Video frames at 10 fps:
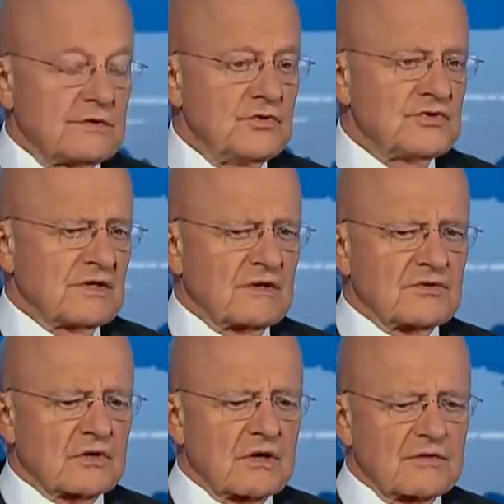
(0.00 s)
Using
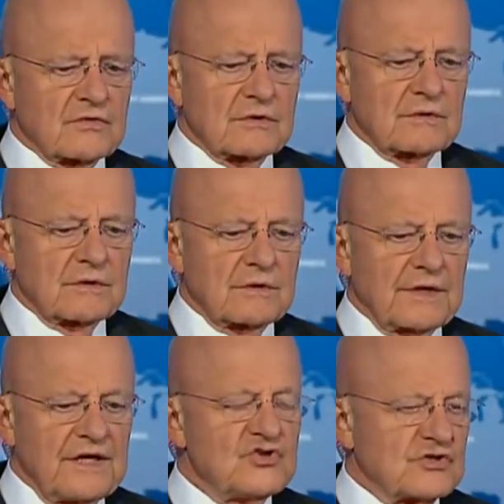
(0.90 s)

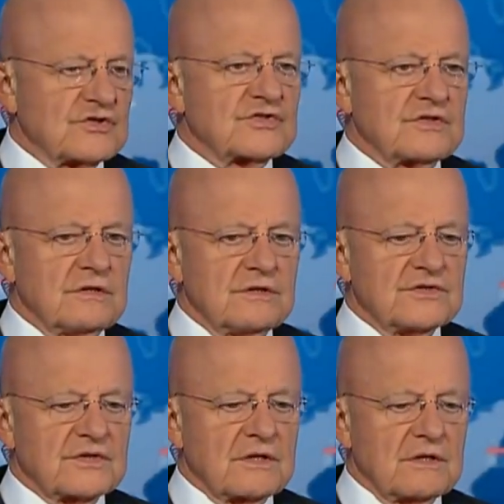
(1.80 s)
undercover agents
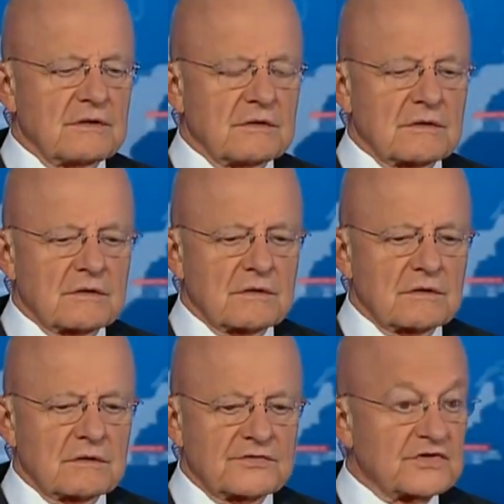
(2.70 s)
is a
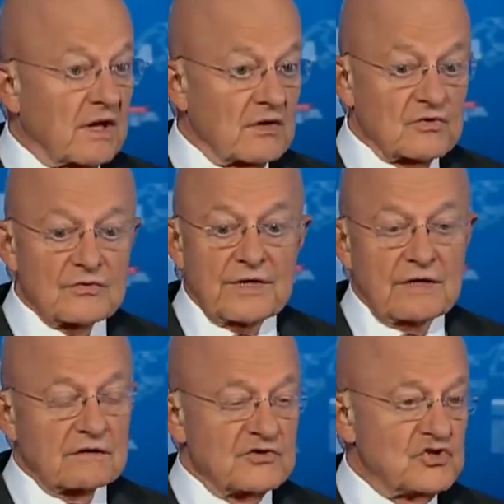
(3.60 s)
standard
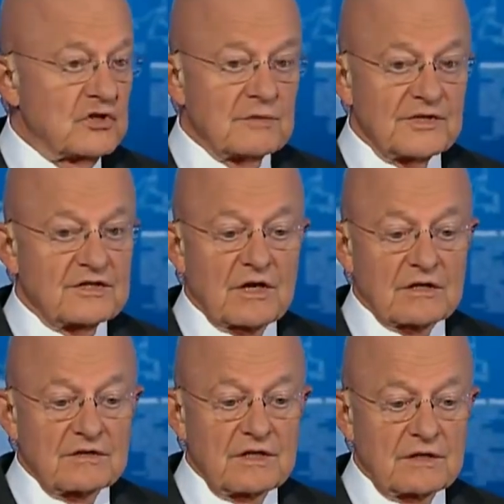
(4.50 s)
and legitimate
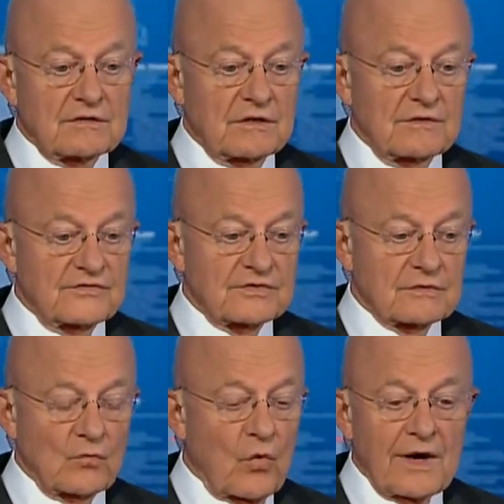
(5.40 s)
technique that
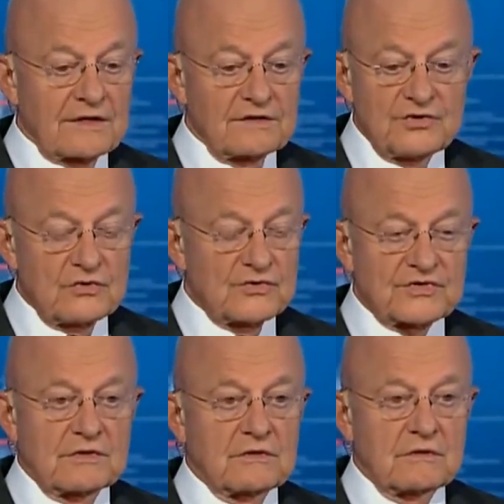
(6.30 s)
is widely
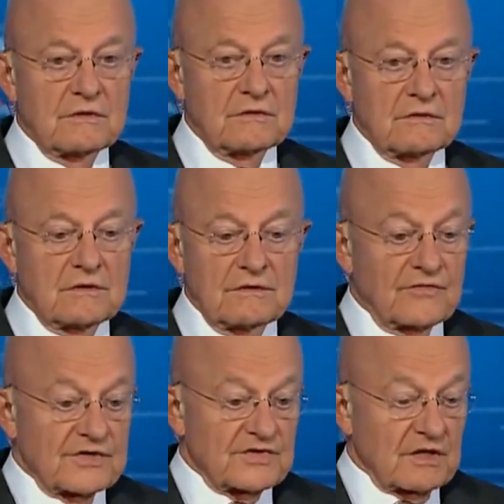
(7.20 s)
used in
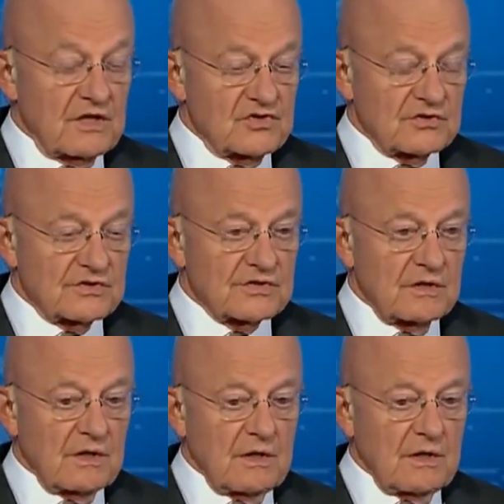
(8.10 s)
investigations.